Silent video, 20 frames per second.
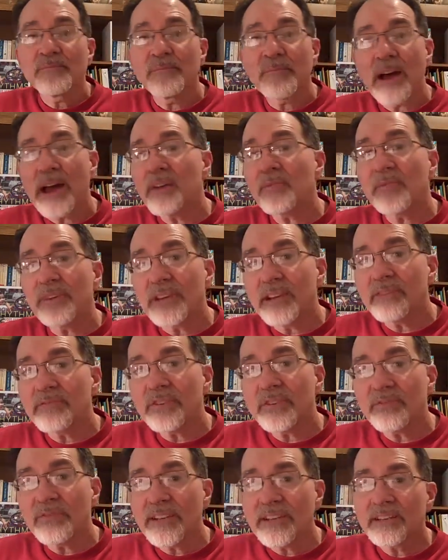buy whatever
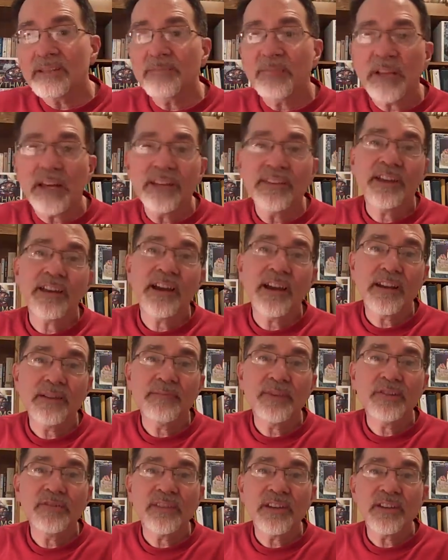you need to play the kind of
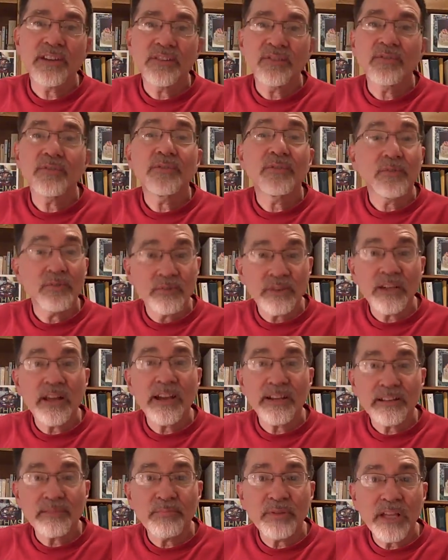music you would
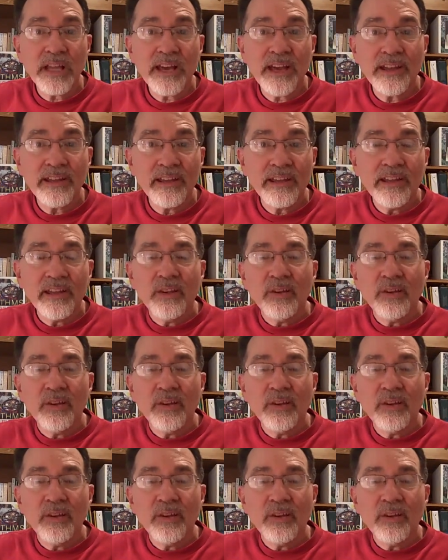like to play.